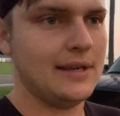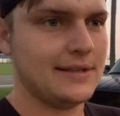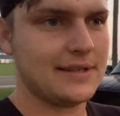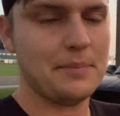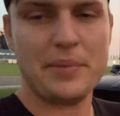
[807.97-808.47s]

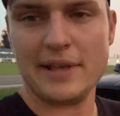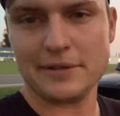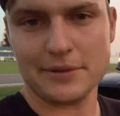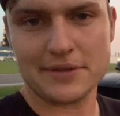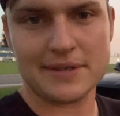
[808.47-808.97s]
some
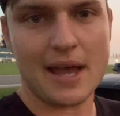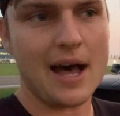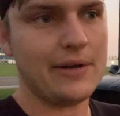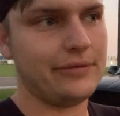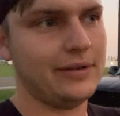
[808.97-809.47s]
bezel
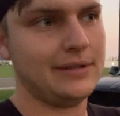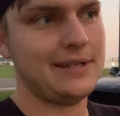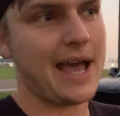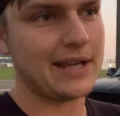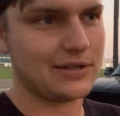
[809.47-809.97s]
stuff
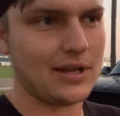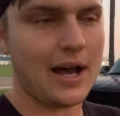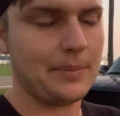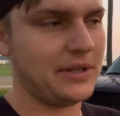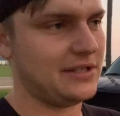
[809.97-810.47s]
dash
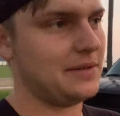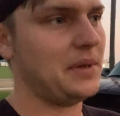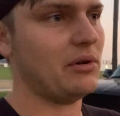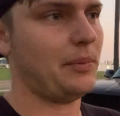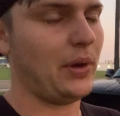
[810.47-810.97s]
top needs to
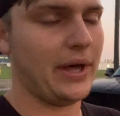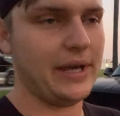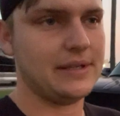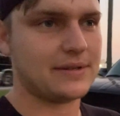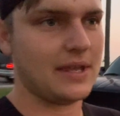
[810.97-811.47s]
be
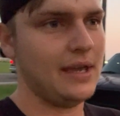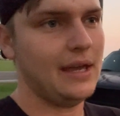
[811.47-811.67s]
replaced